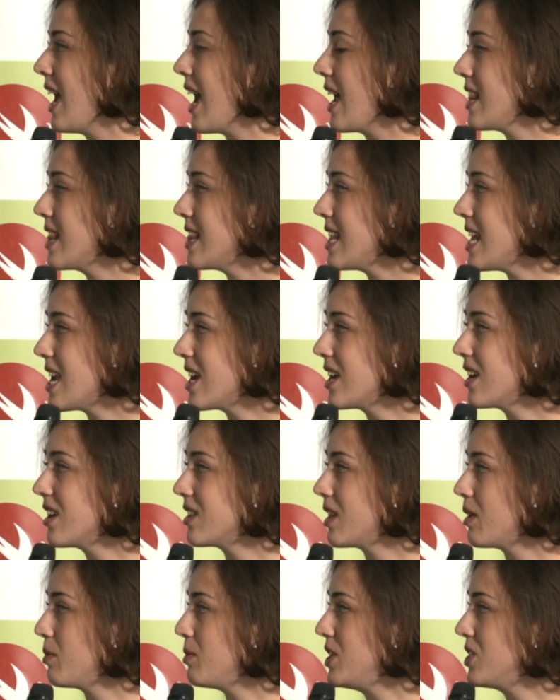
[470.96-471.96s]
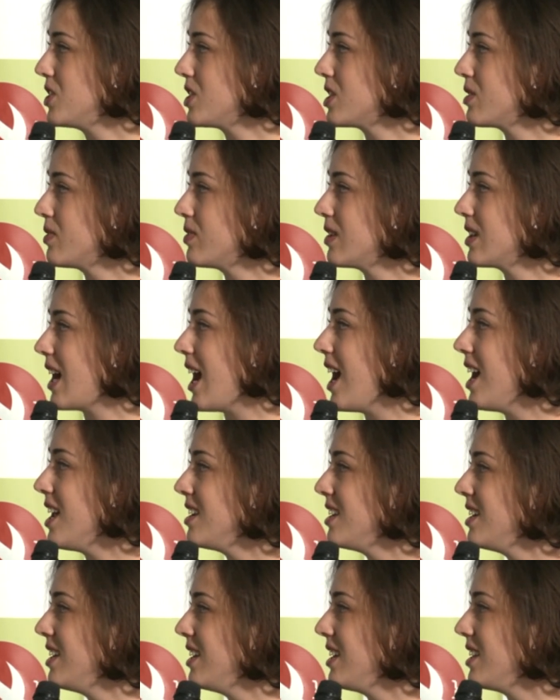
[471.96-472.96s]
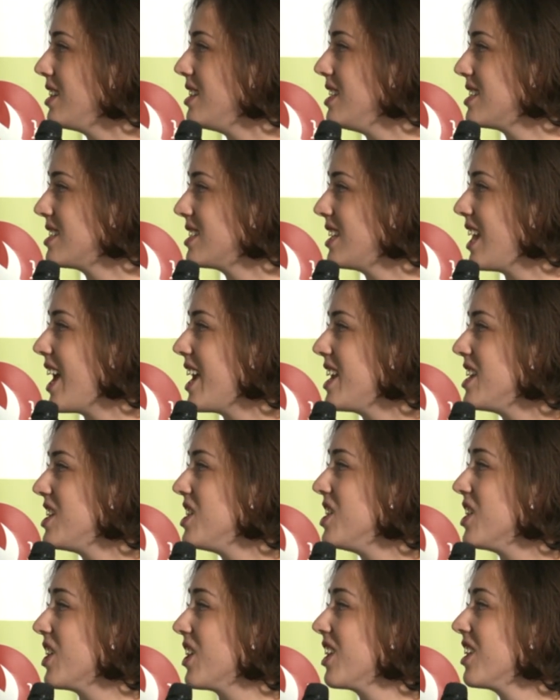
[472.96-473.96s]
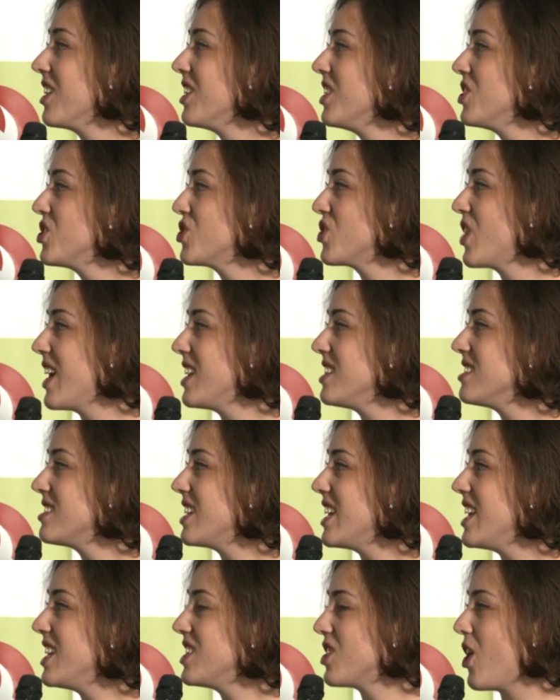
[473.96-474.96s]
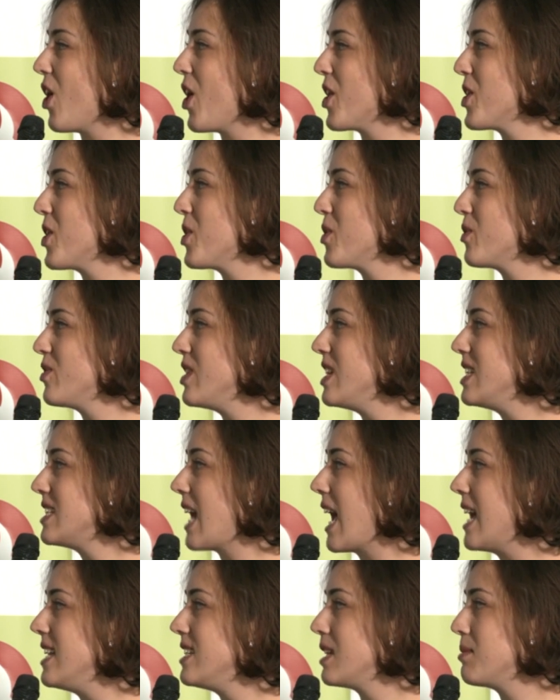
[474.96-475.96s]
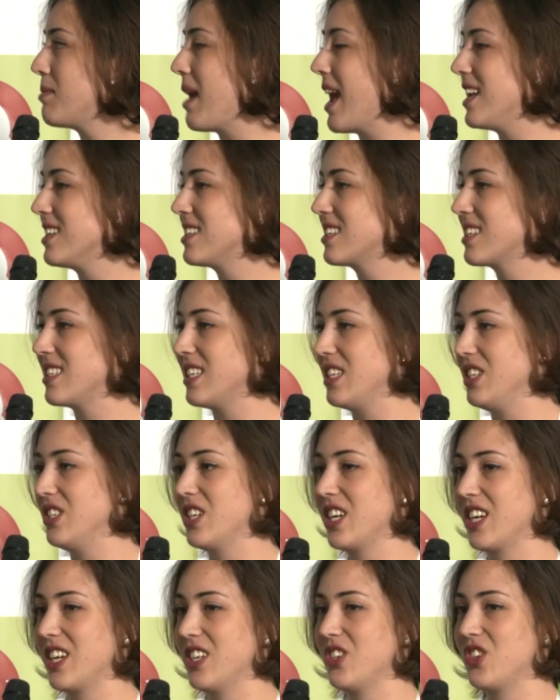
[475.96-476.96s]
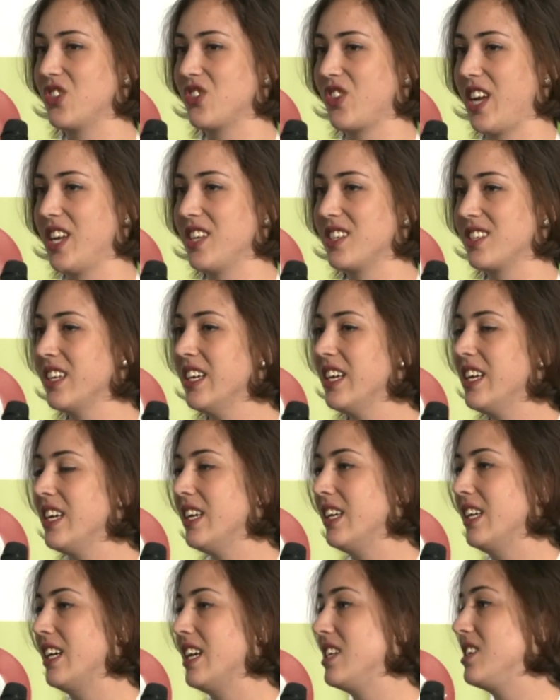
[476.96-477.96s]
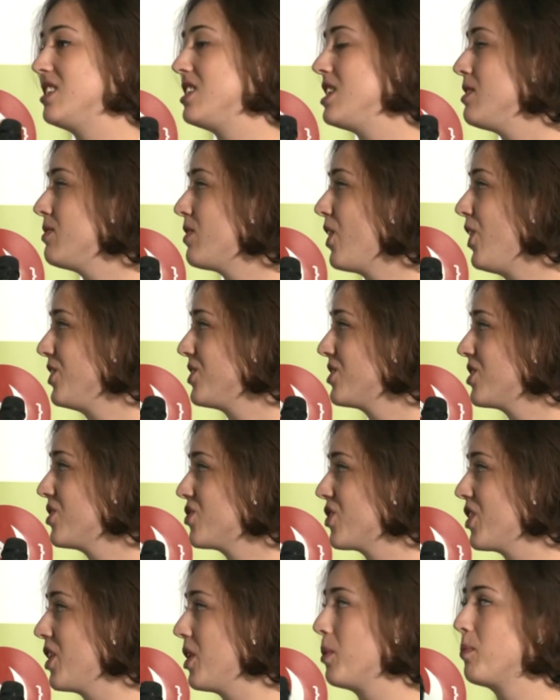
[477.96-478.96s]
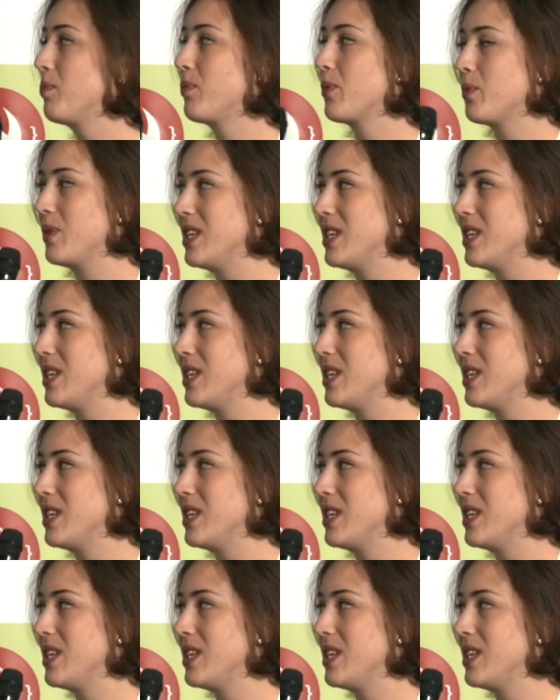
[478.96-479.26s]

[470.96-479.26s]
I think that we just forgot this line here, translates auto resizing masks into constraints. It defaults to true.